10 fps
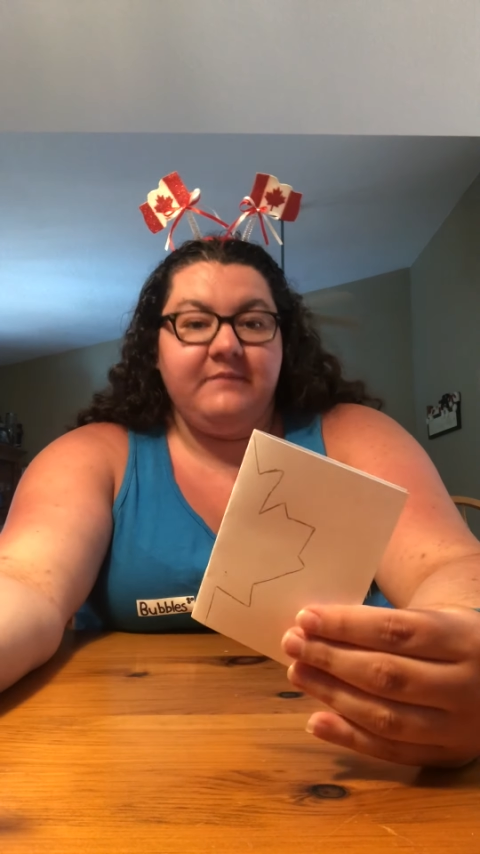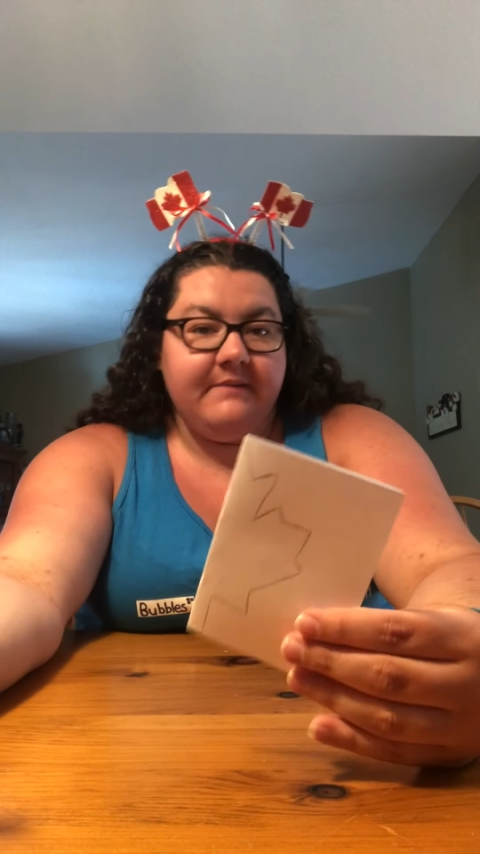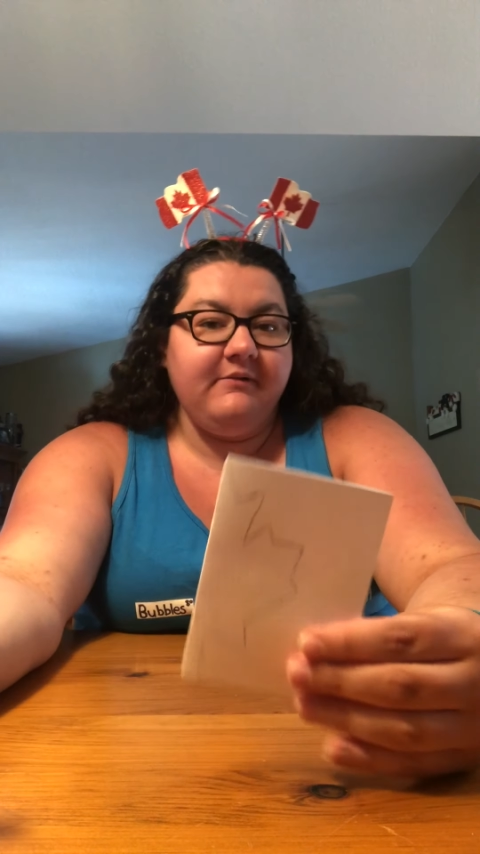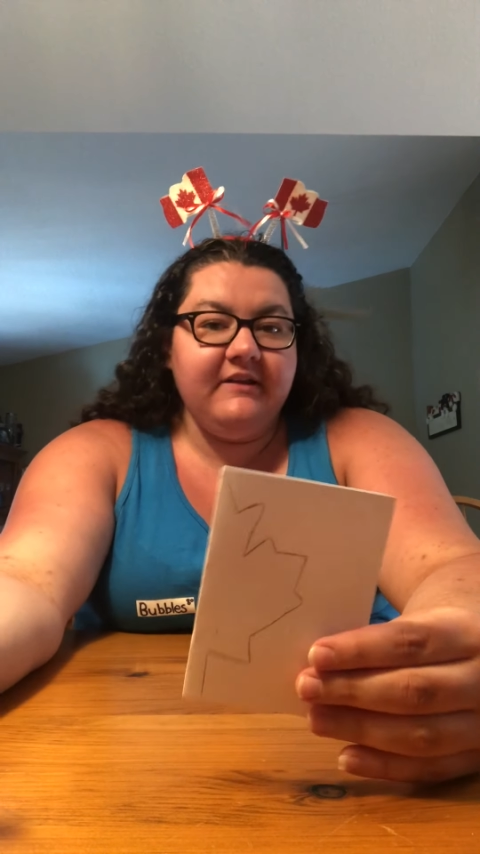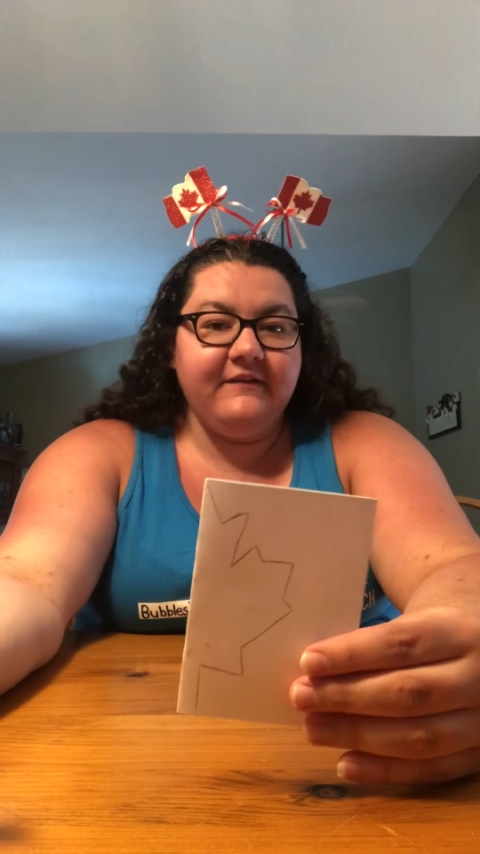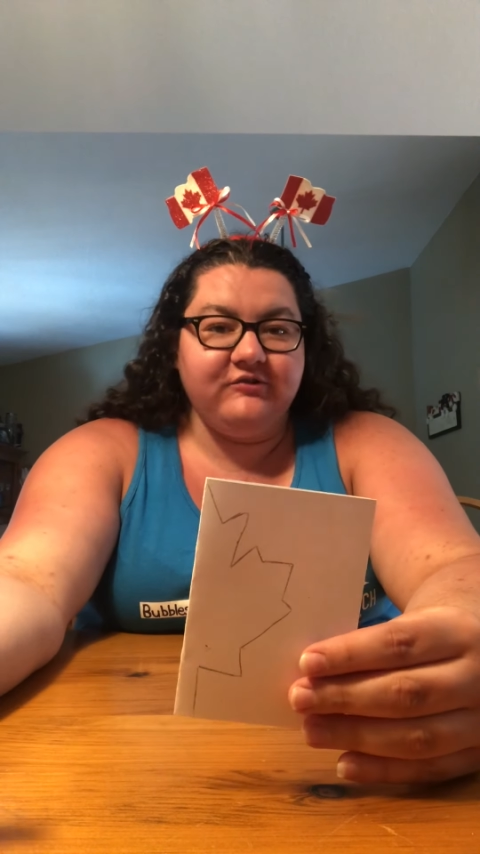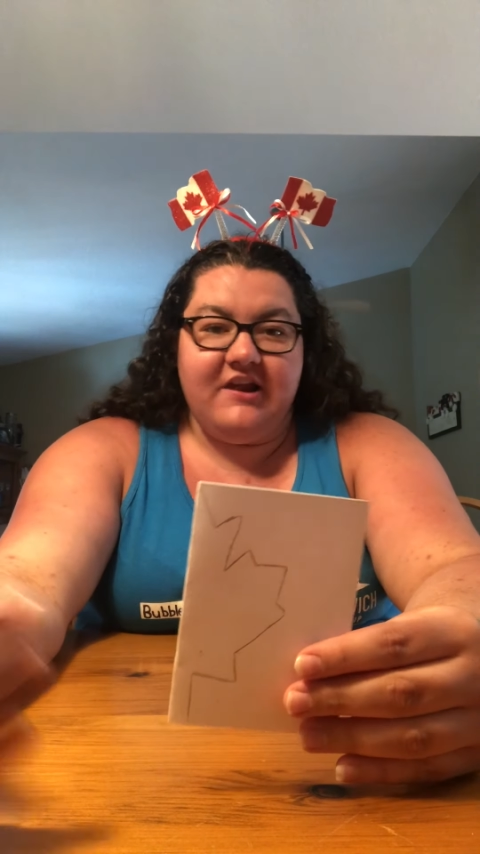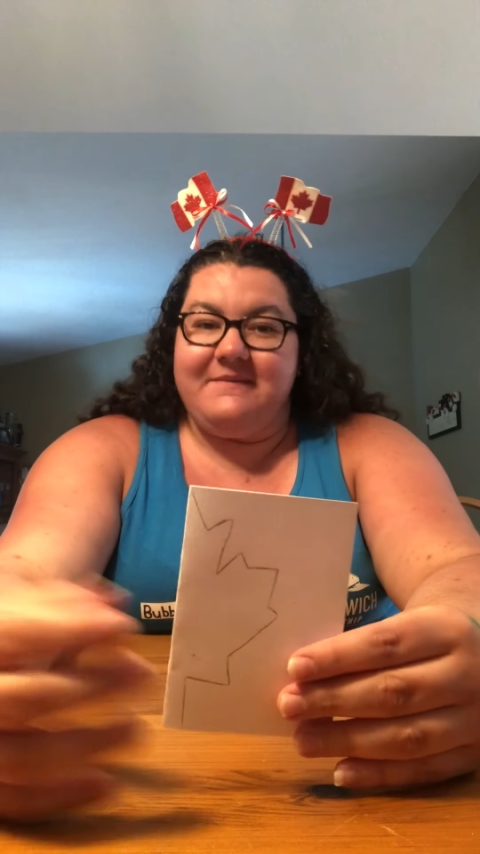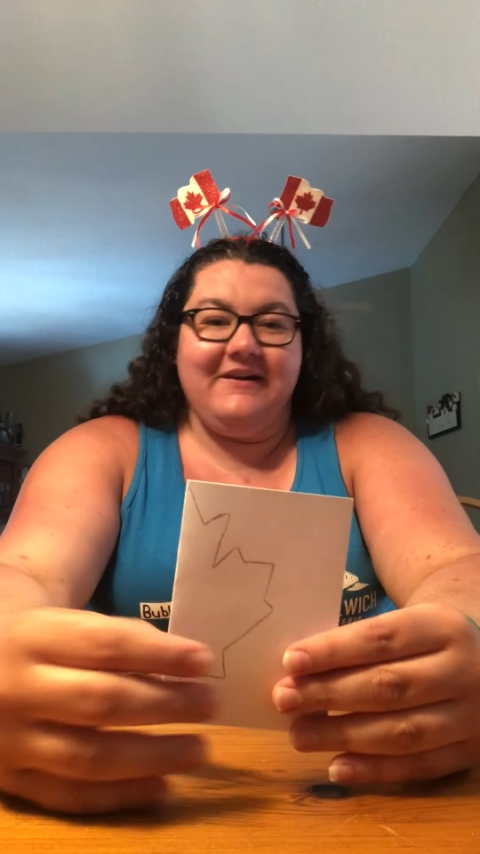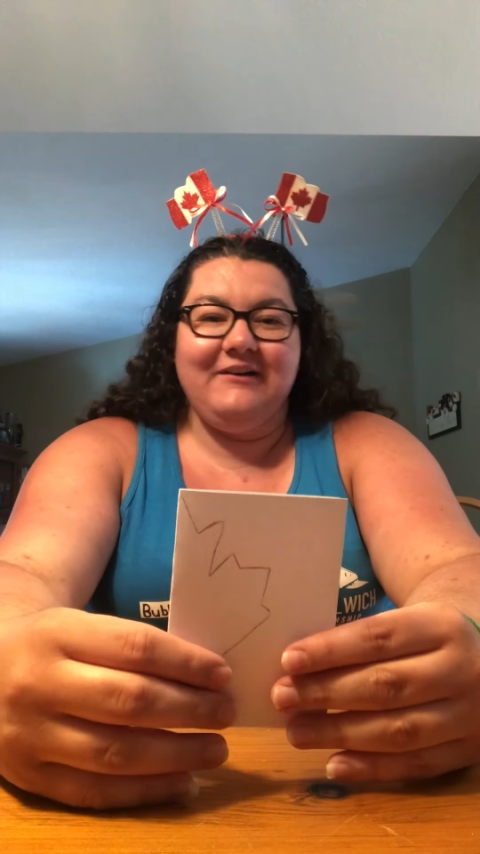maple leaf
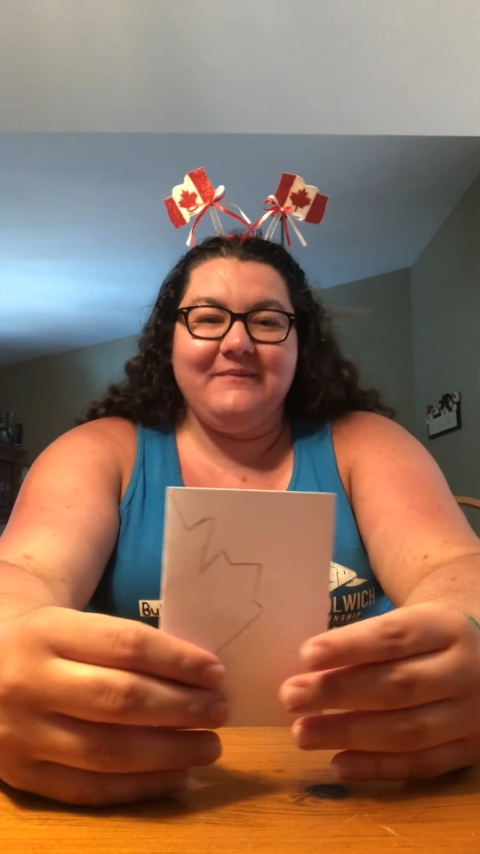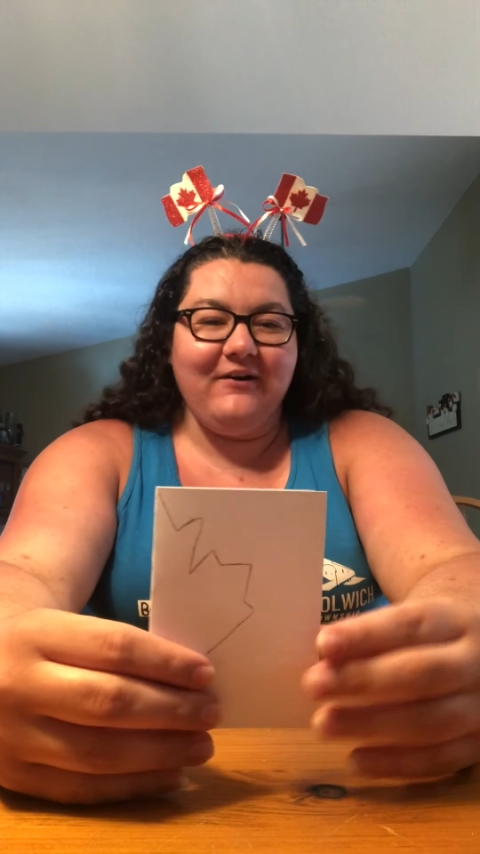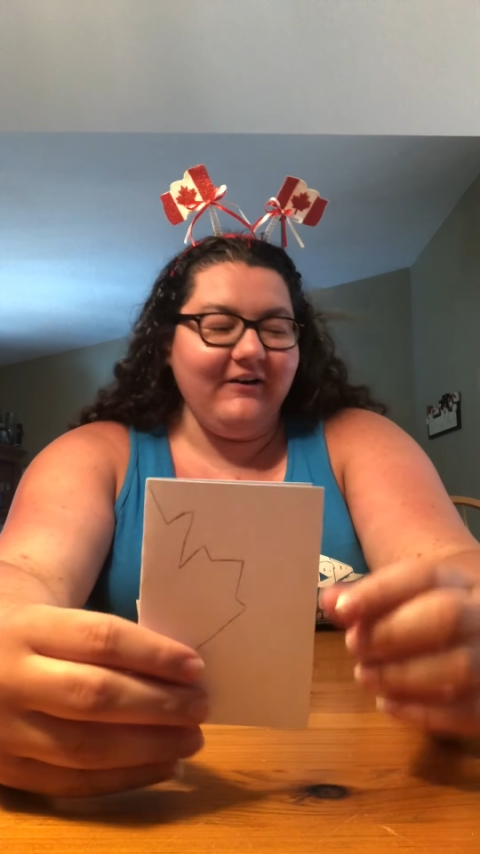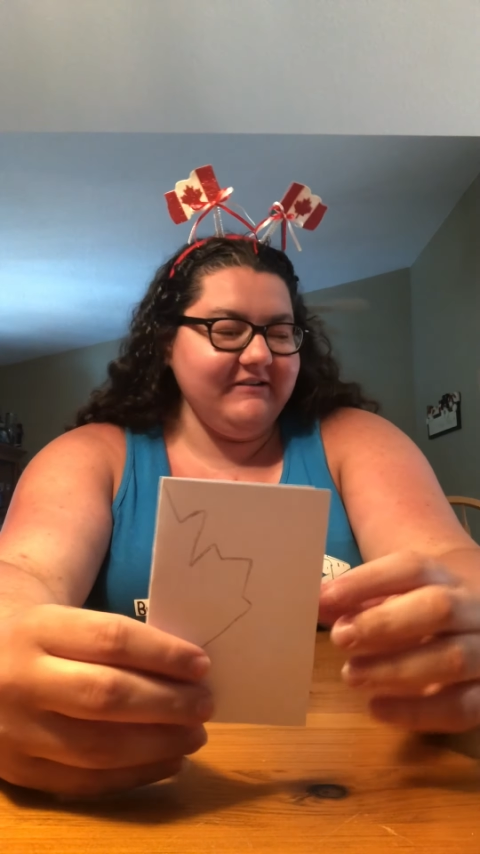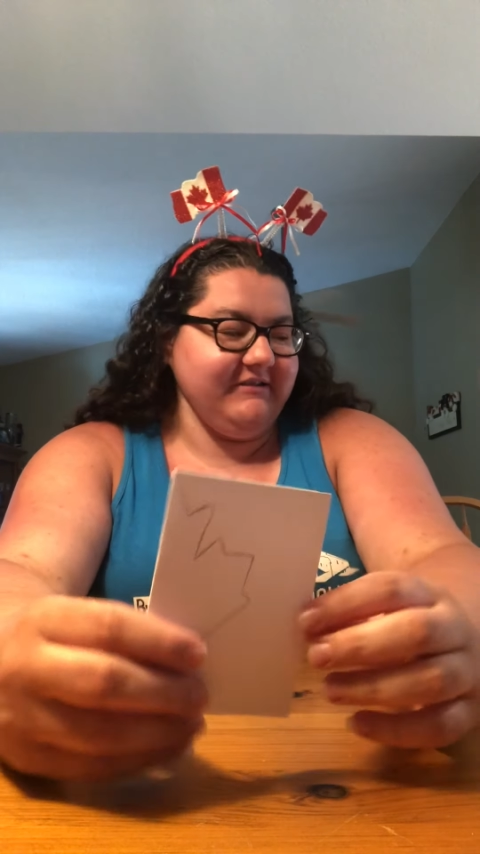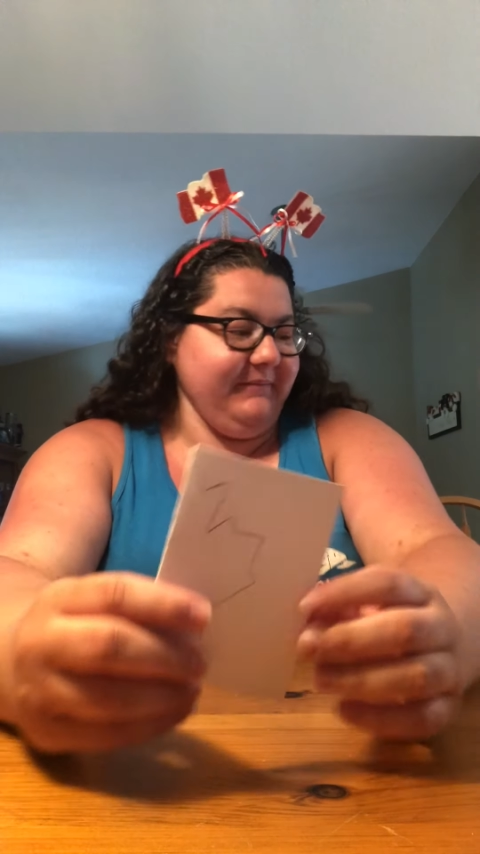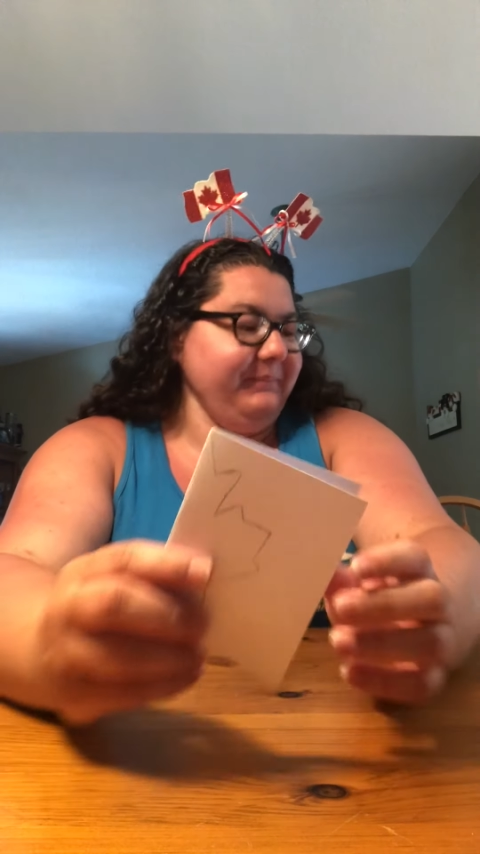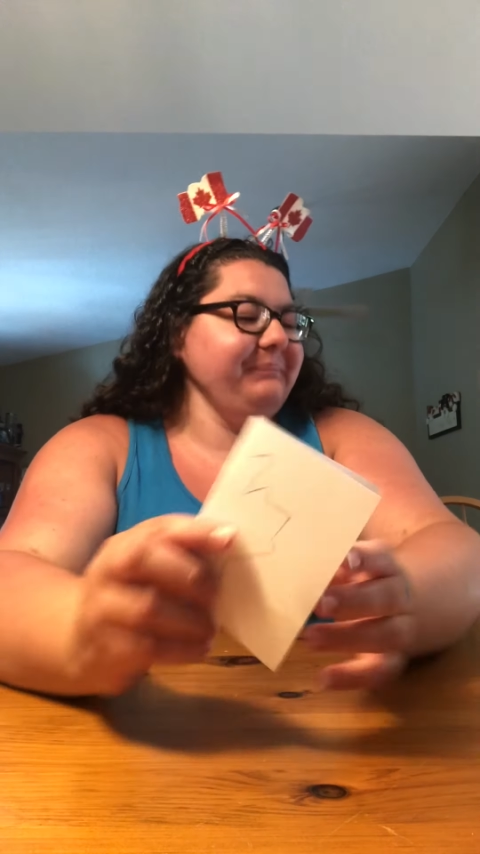shape, and it'll be awesome.